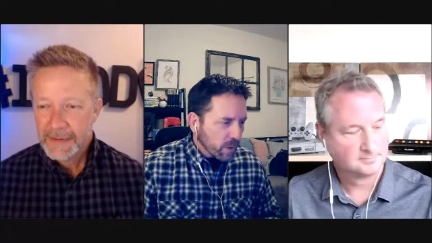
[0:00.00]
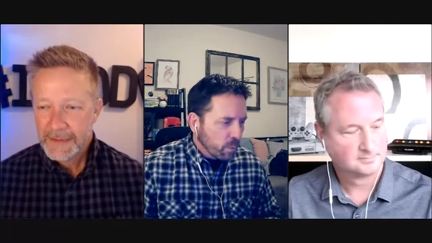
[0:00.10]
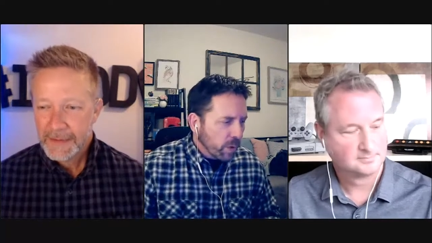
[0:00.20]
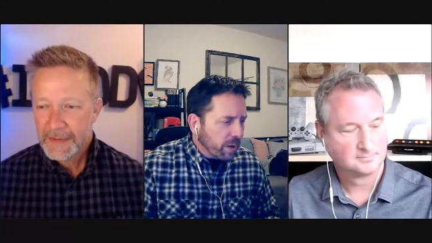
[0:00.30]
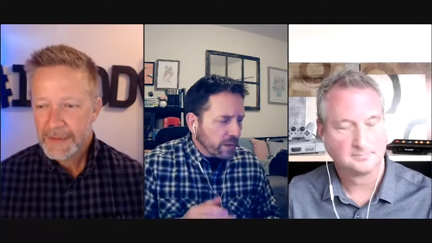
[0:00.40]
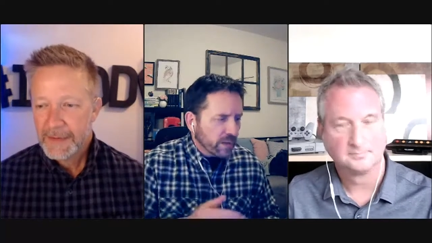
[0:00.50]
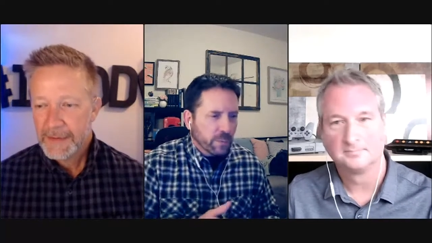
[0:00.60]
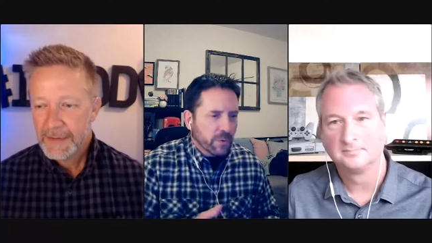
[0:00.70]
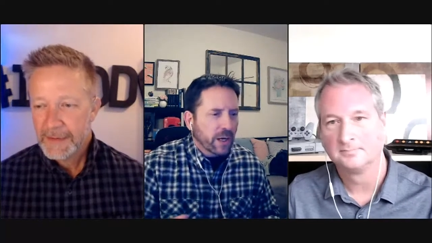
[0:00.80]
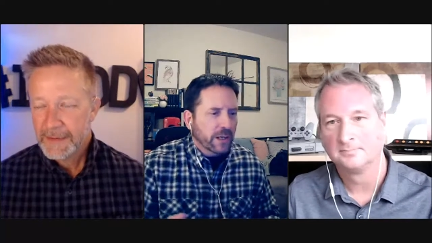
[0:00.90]
Speaker 1: we bought this
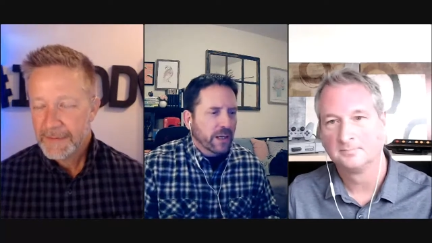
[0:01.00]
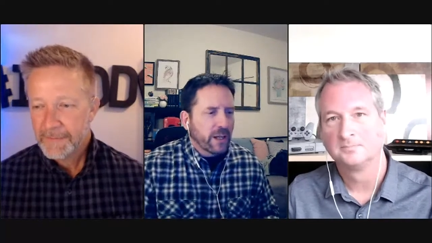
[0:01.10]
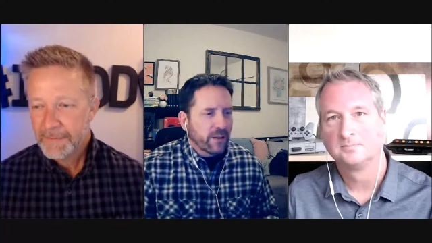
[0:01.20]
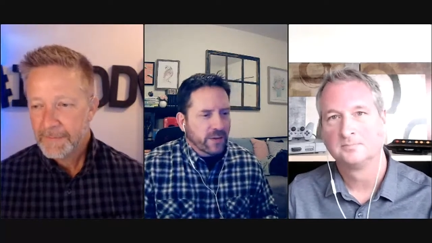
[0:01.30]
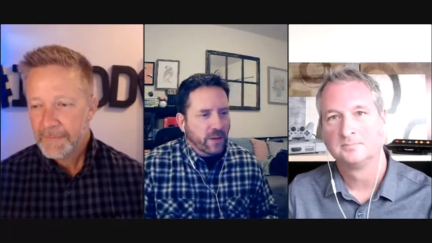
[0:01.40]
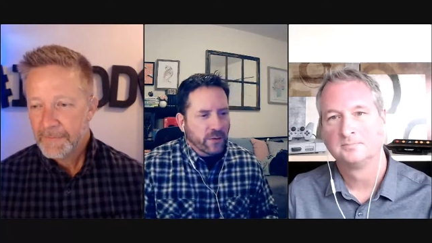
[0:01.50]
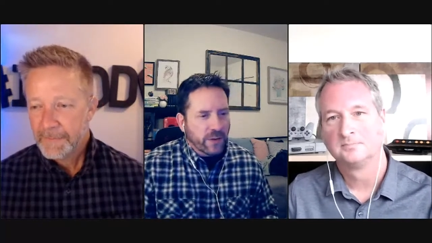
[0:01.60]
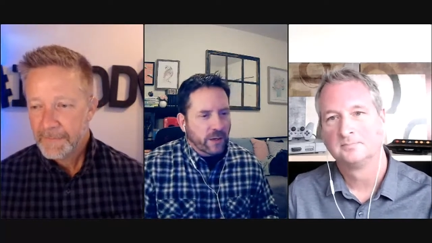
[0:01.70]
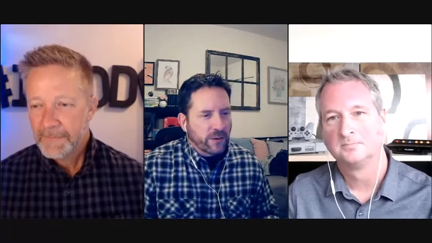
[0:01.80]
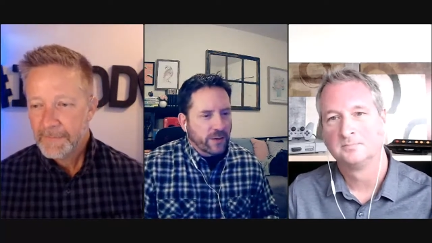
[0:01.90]
product and now the sales
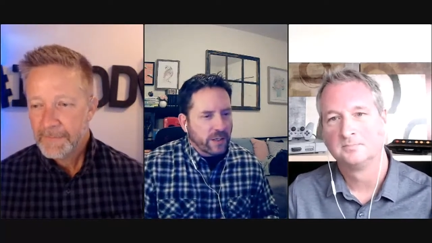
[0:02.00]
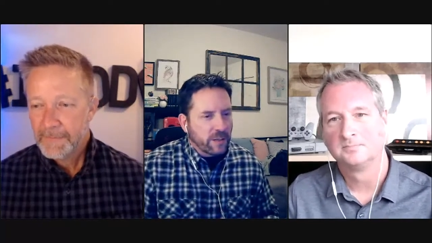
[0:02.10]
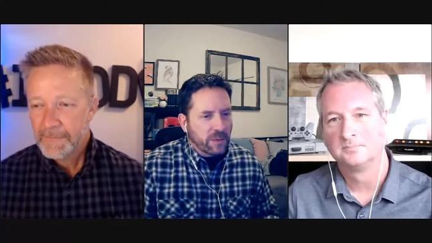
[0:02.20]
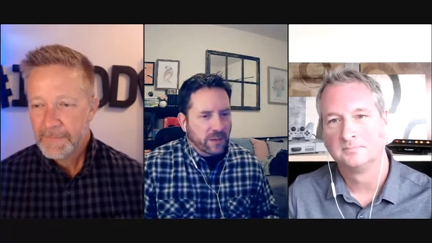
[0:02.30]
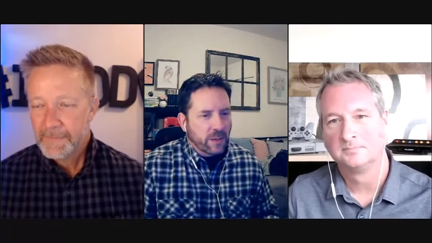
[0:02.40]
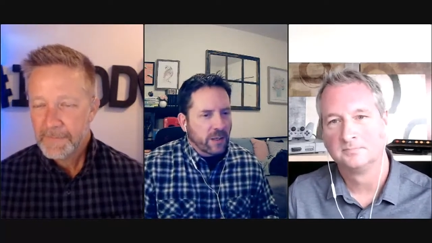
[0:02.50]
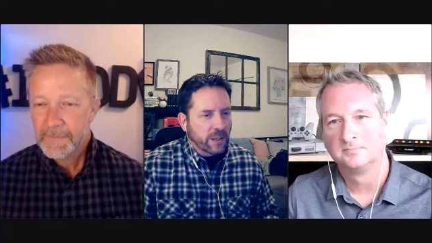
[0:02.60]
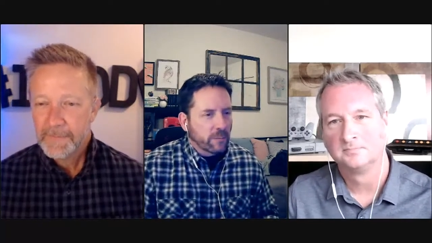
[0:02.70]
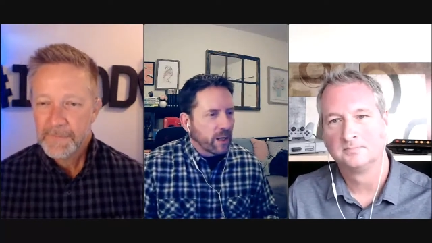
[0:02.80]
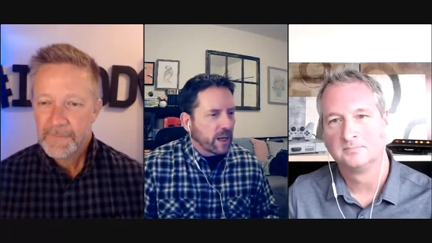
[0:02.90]
cycle is 18 months long
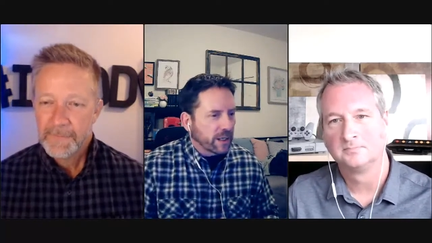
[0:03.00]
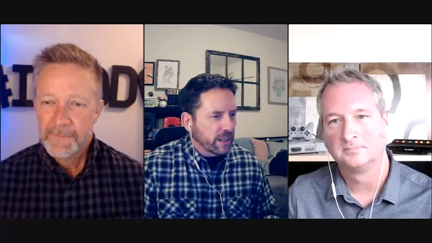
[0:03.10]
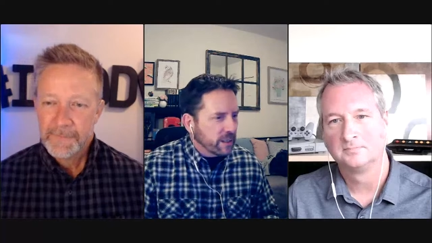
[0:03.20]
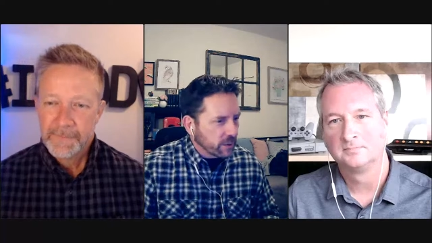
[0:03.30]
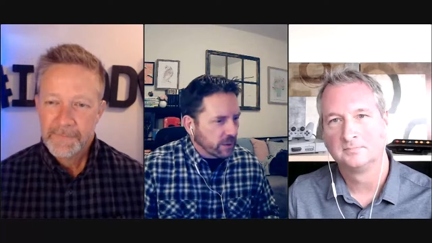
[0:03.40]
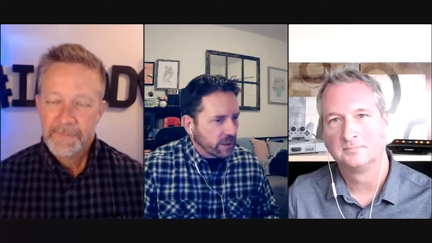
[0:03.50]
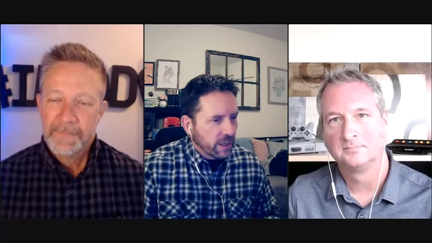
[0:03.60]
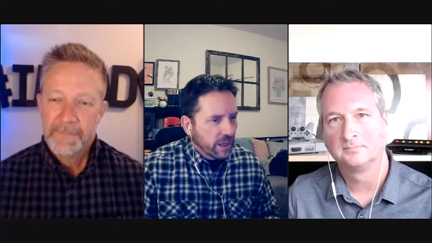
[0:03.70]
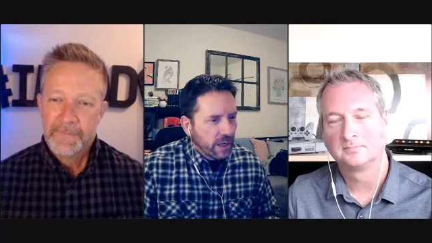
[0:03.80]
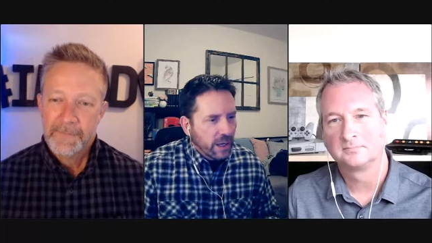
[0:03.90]
and we're locked into it
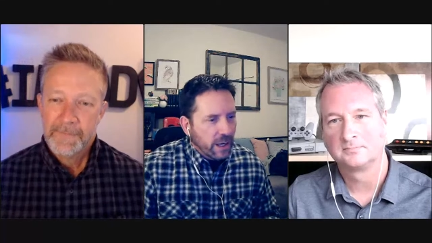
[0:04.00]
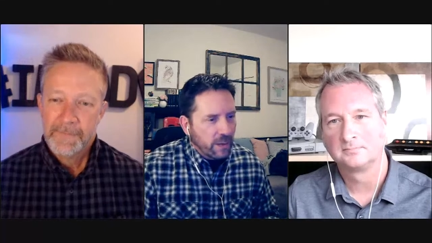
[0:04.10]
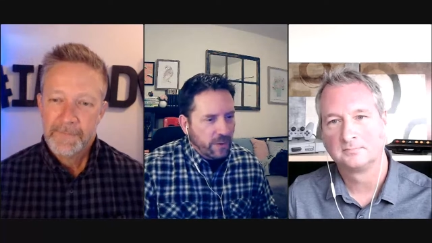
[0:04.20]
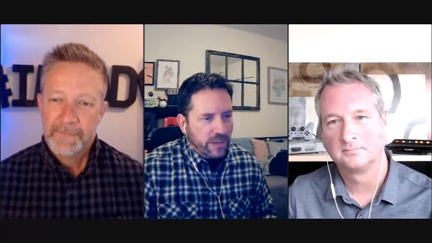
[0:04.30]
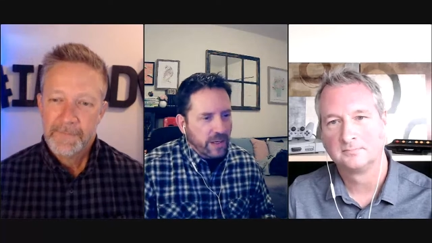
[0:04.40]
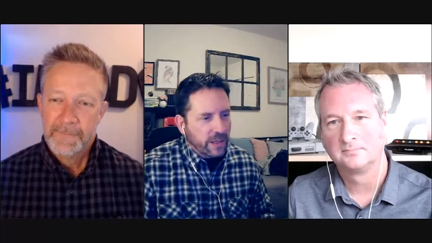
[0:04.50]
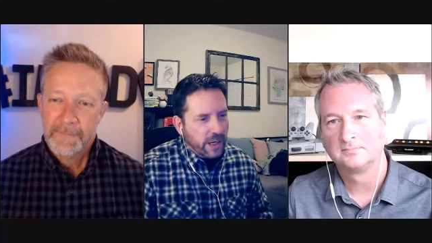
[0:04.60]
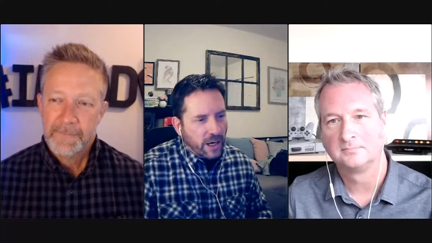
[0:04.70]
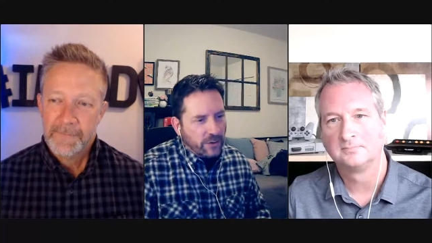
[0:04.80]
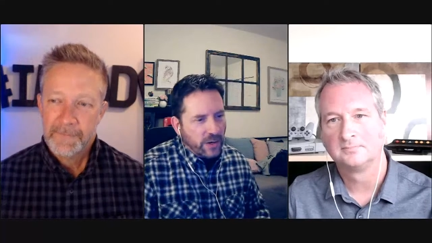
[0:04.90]
and we signed a
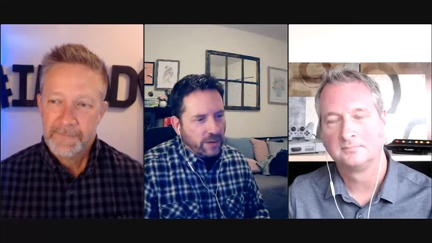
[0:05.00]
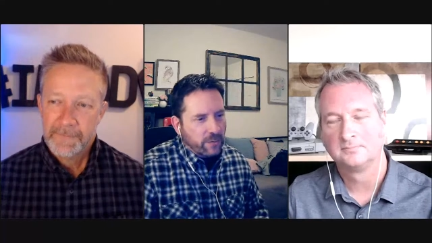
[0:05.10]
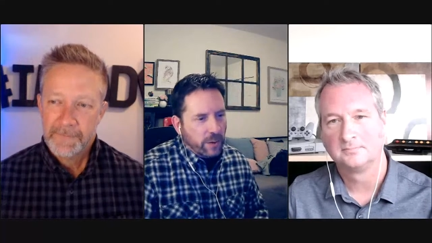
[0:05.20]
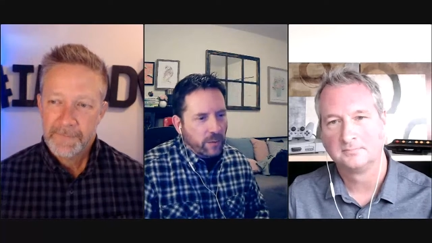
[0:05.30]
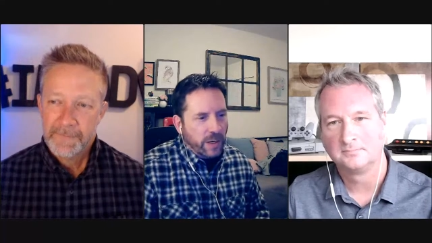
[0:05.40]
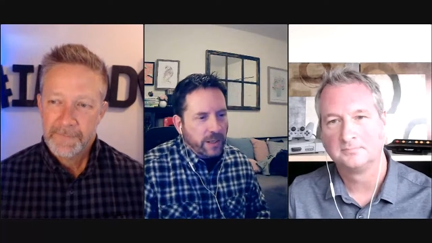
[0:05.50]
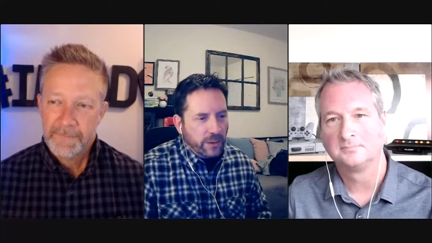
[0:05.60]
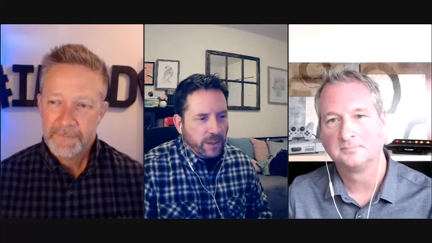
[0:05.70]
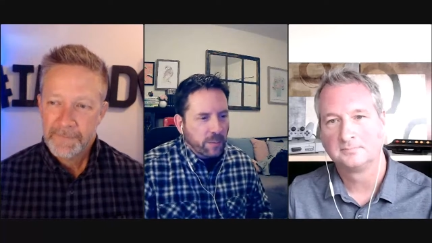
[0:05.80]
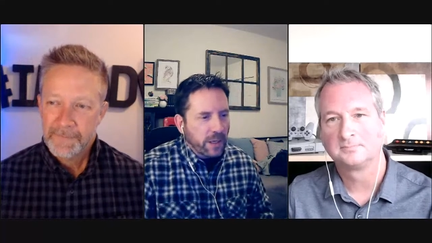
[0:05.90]
contract for it, right? They're
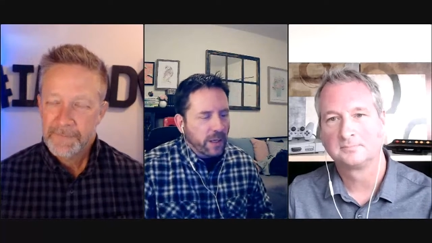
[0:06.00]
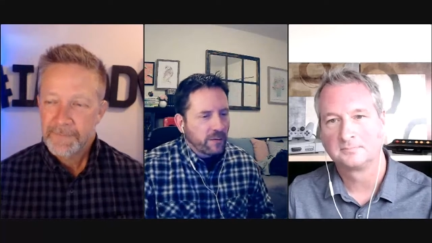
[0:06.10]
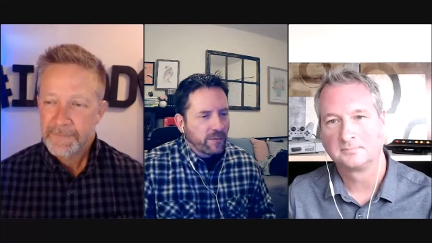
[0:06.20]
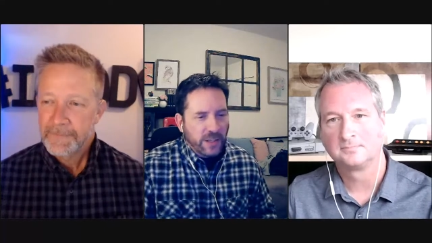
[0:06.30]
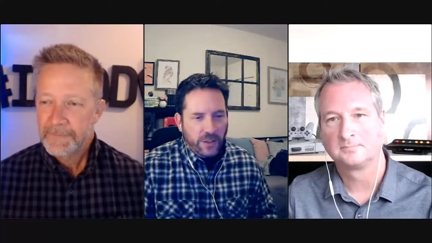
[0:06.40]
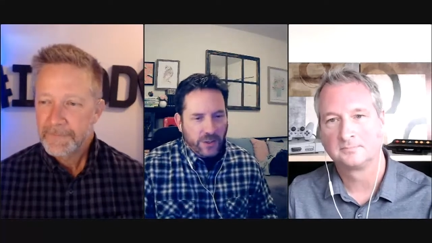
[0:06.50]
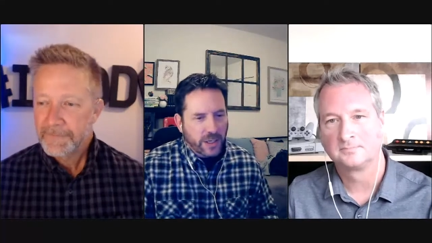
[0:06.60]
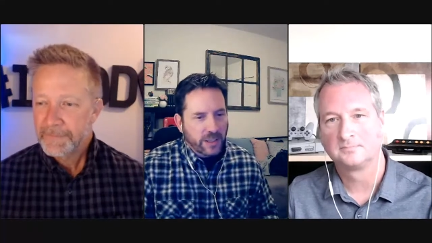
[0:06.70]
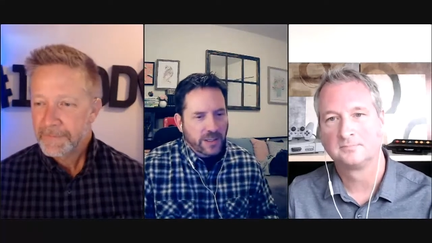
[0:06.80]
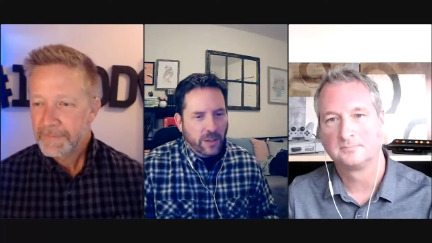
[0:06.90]
competing on feature
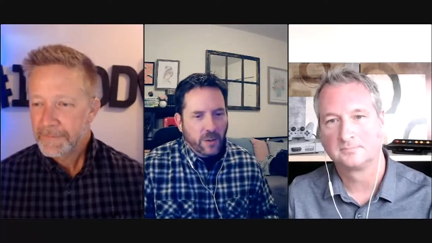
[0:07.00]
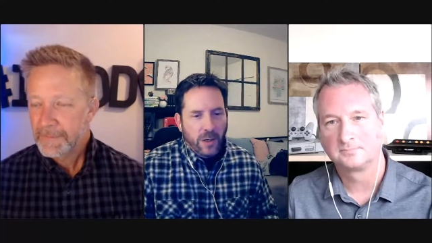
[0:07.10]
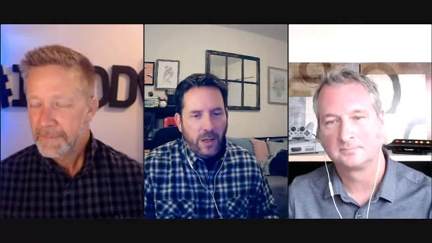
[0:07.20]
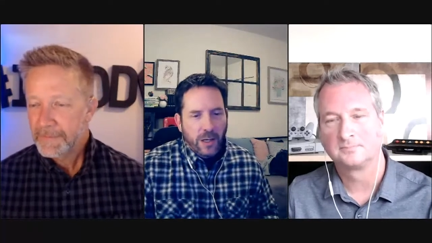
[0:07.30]
sets. So